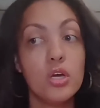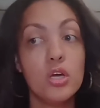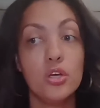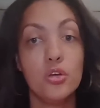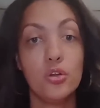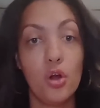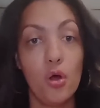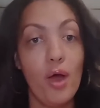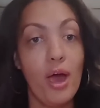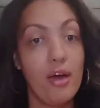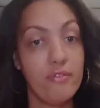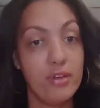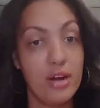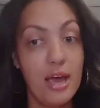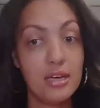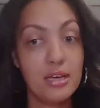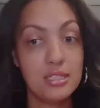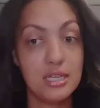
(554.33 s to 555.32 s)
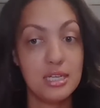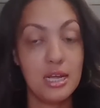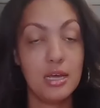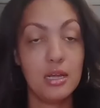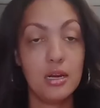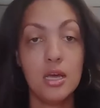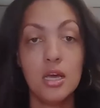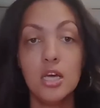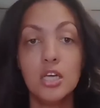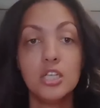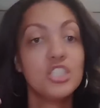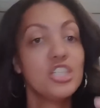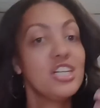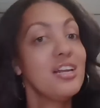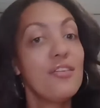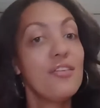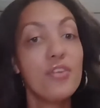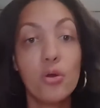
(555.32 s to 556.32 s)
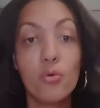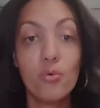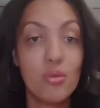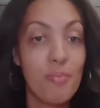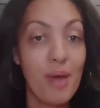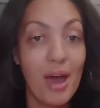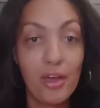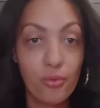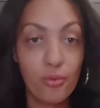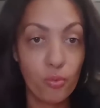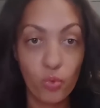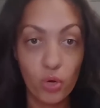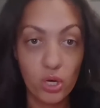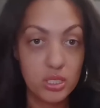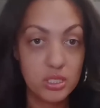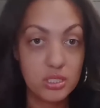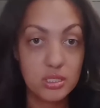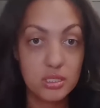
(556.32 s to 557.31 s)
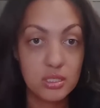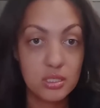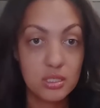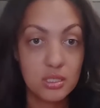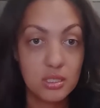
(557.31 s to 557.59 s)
have an accident. She didn't even know where the bathroom was.